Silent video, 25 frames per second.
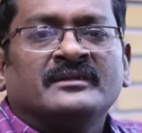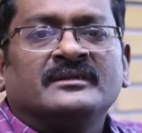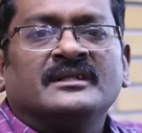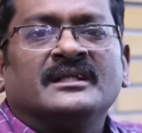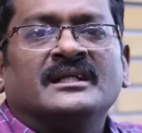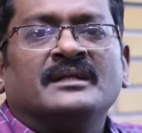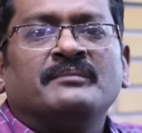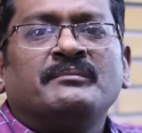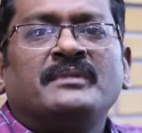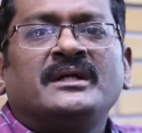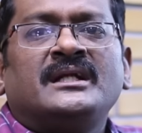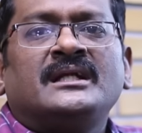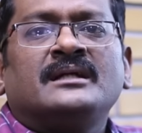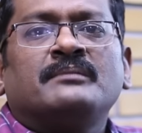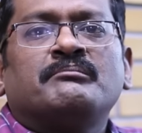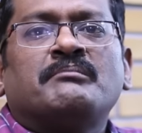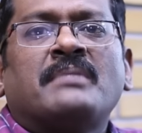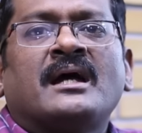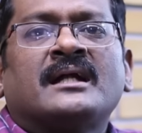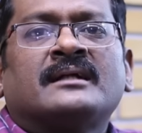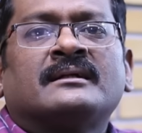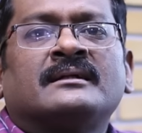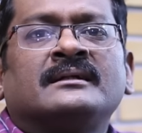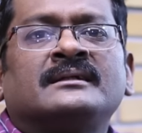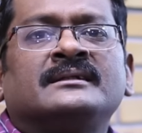The remaining
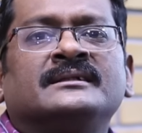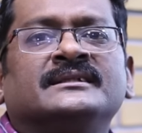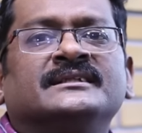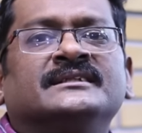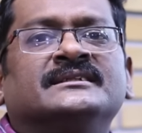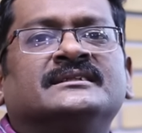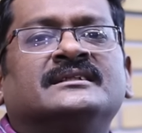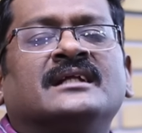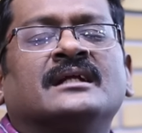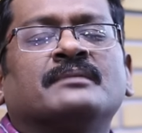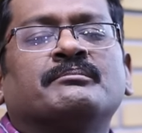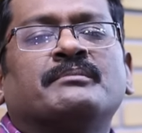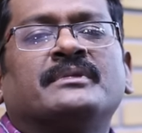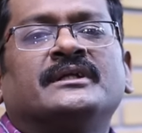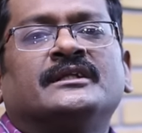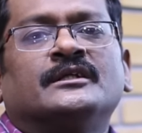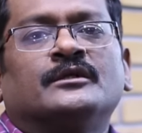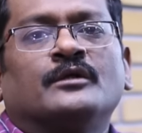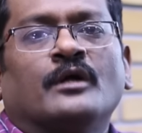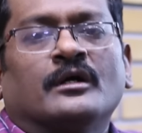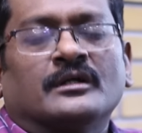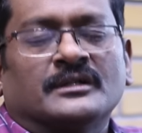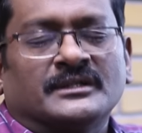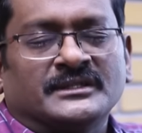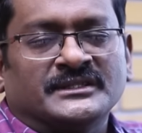battle is done by the
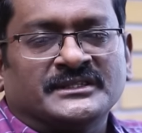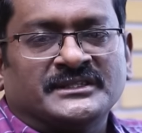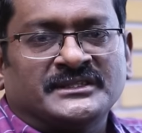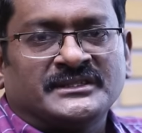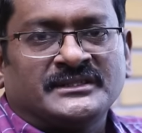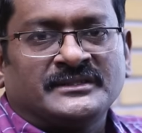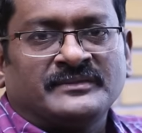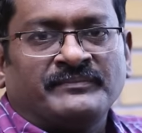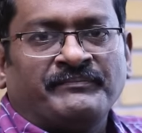doctors.